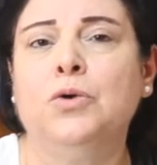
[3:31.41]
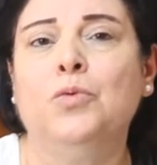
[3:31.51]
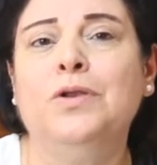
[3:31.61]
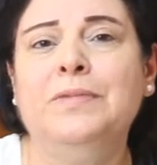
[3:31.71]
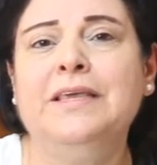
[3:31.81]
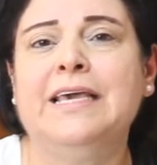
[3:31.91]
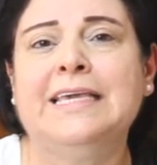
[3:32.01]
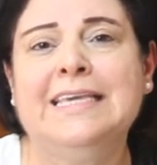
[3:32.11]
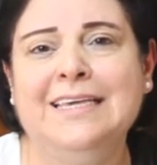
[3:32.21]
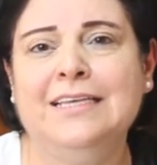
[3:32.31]
will be the
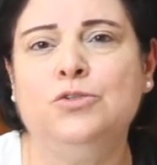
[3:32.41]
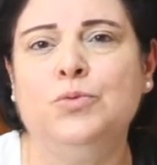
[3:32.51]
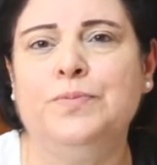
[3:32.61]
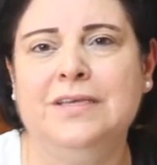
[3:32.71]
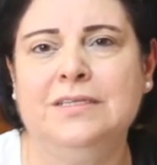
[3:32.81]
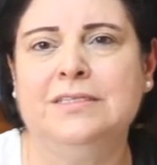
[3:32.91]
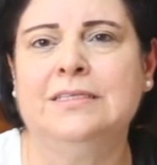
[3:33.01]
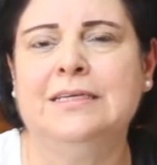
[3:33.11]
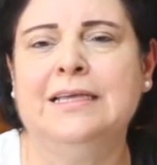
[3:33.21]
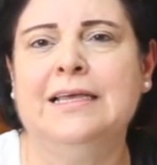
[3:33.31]
key to
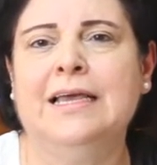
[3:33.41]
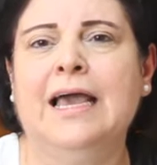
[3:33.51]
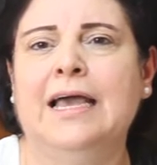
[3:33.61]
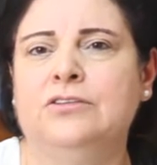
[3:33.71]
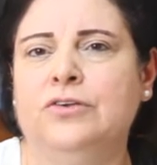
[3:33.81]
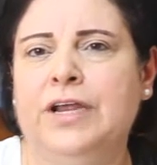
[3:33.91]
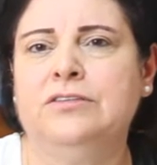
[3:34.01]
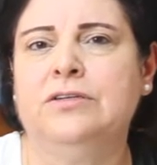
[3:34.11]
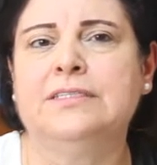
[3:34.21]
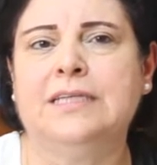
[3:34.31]
peace and
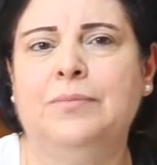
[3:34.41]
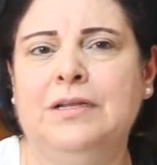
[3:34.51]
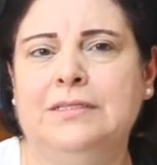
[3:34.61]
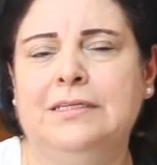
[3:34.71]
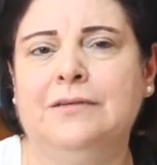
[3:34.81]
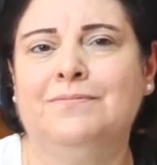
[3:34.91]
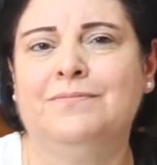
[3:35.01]
greater stability.